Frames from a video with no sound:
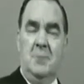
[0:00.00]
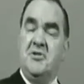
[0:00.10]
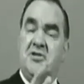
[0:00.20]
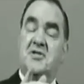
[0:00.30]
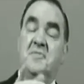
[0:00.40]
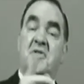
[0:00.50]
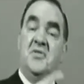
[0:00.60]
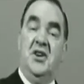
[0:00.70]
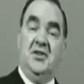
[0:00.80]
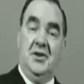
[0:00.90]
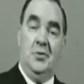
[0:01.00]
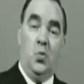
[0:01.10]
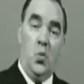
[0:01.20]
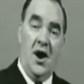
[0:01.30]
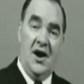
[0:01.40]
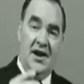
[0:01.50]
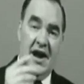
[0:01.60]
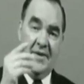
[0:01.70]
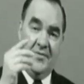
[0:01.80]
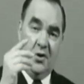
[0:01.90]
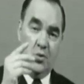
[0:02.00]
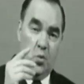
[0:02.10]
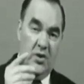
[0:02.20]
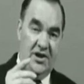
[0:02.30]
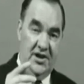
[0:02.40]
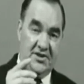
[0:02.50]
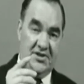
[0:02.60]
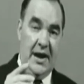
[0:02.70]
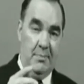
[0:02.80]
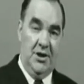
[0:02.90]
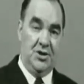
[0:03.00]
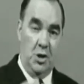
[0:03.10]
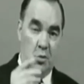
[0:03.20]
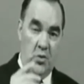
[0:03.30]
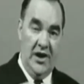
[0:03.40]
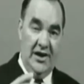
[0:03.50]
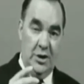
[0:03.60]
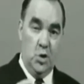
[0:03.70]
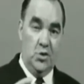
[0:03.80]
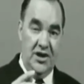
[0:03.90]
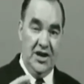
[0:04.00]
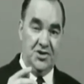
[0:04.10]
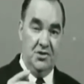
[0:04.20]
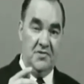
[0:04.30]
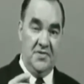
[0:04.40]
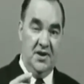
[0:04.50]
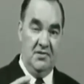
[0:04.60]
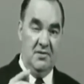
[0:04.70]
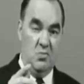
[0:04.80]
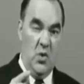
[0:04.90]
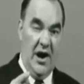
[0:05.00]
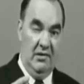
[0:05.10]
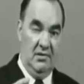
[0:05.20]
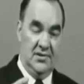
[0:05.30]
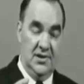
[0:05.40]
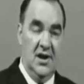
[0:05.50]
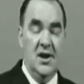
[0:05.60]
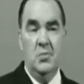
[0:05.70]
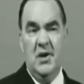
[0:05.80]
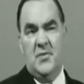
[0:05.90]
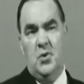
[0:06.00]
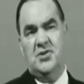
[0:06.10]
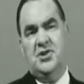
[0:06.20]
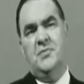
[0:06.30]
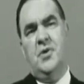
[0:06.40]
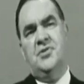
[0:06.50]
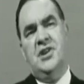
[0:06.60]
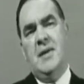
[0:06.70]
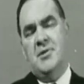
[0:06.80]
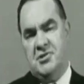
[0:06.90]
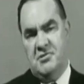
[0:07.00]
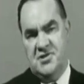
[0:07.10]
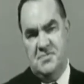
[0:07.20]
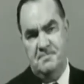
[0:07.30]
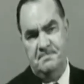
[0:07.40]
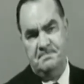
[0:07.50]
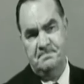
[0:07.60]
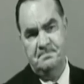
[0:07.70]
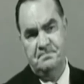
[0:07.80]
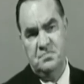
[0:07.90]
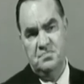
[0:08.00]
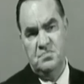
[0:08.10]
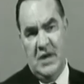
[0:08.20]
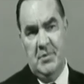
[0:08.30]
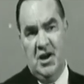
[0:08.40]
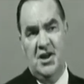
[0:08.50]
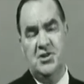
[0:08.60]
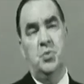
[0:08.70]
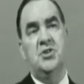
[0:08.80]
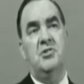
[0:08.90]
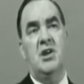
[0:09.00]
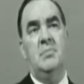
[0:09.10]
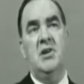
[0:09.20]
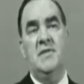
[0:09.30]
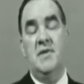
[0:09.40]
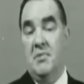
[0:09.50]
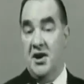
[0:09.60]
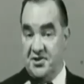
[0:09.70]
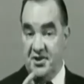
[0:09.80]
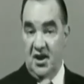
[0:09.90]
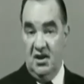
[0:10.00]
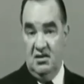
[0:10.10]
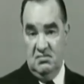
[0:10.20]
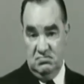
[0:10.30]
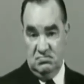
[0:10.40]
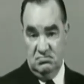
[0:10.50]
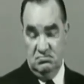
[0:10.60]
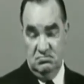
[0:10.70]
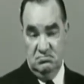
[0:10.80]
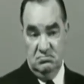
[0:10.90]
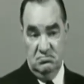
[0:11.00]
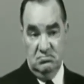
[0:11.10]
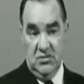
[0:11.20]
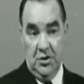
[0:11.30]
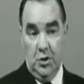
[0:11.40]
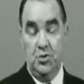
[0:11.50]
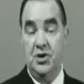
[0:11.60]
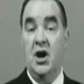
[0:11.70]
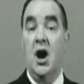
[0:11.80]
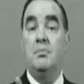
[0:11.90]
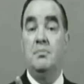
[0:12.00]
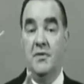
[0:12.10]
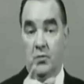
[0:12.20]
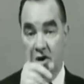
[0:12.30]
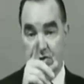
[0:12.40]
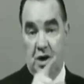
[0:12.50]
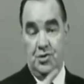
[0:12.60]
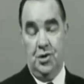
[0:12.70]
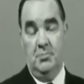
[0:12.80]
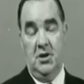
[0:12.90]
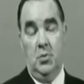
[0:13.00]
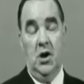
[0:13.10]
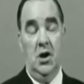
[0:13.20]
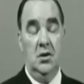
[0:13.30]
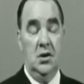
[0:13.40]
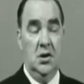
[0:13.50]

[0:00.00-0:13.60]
The business of the theatre. Why have not we established a really good national theatre in Wales? Well, of course, you've got the amateurism. I mean, last winter, I believe, in my stag, a noted hub of Welsh culture, by the way,